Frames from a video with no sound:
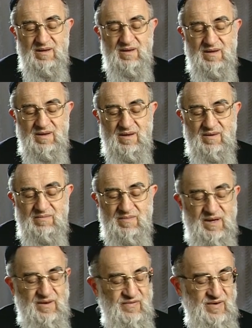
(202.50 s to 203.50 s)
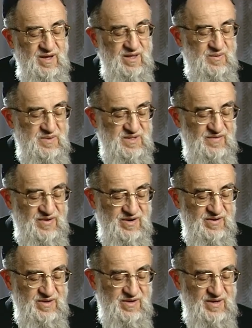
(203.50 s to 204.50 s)
uh, my father was a
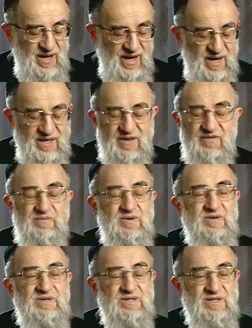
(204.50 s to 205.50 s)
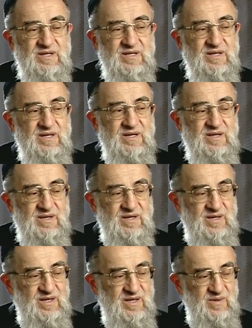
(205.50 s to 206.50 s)
very active person.
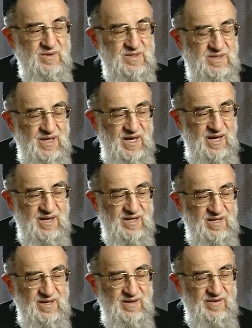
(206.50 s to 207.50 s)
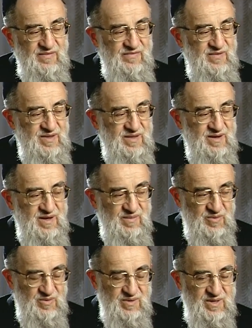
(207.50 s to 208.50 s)
He was active in the
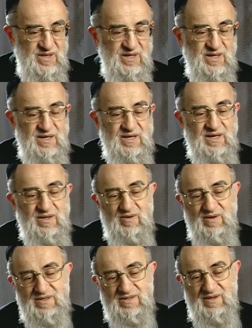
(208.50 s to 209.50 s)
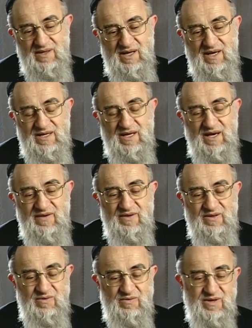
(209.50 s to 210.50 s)
community and also late uh,
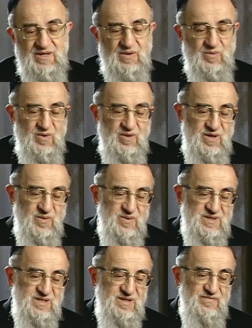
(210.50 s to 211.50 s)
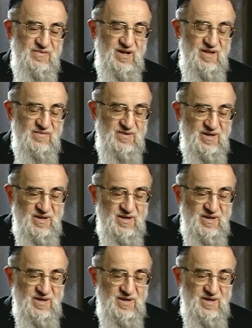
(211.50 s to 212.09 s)
during the war he was involved